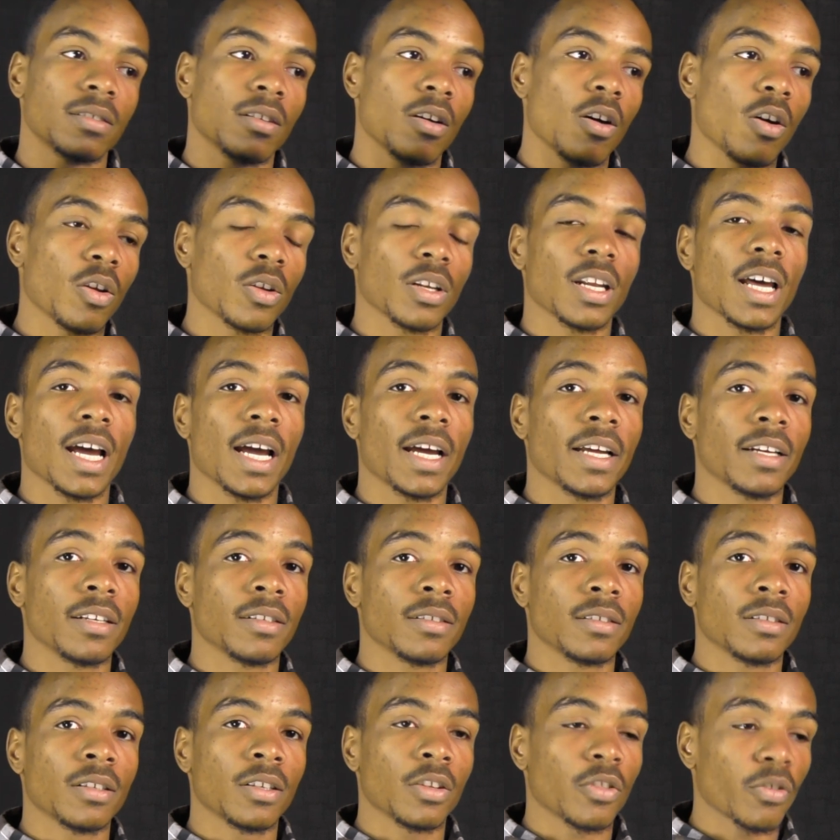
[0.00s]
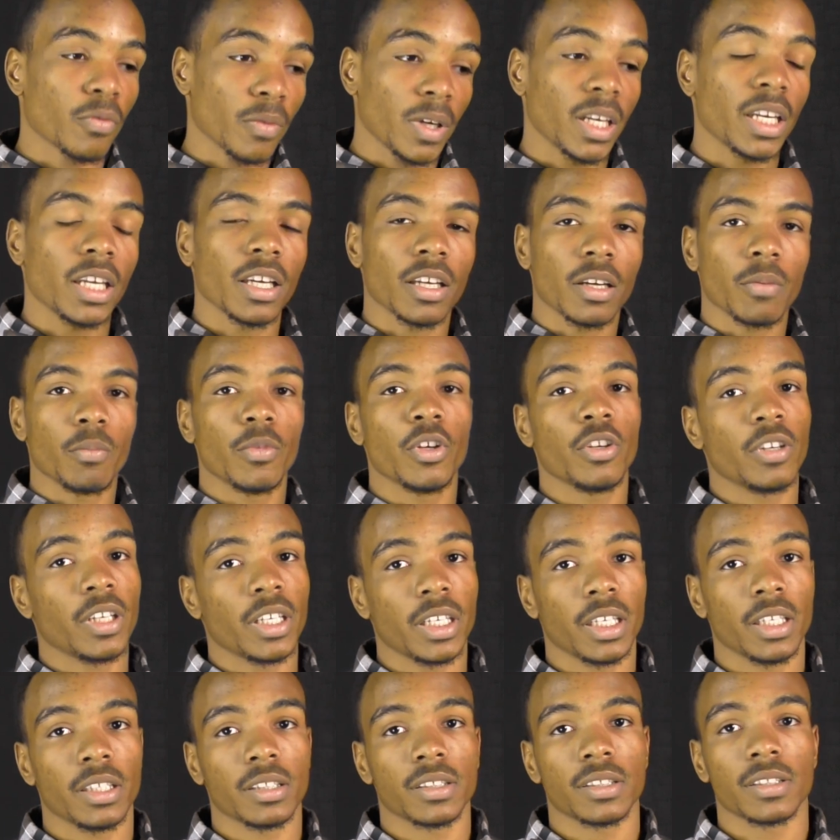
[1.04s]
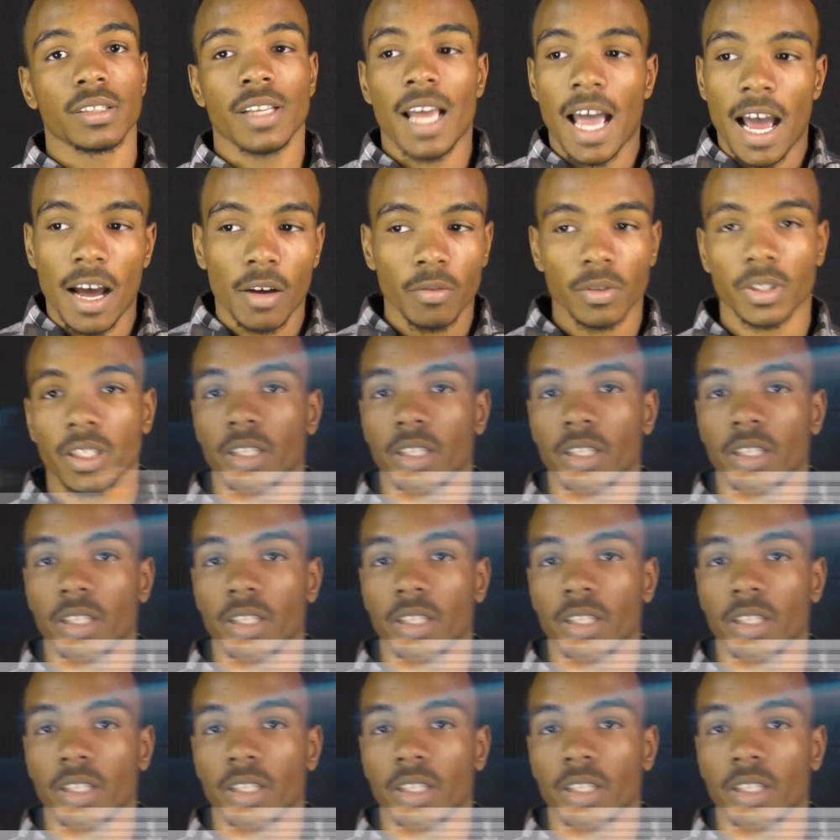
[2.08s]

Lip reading: online 3D communities out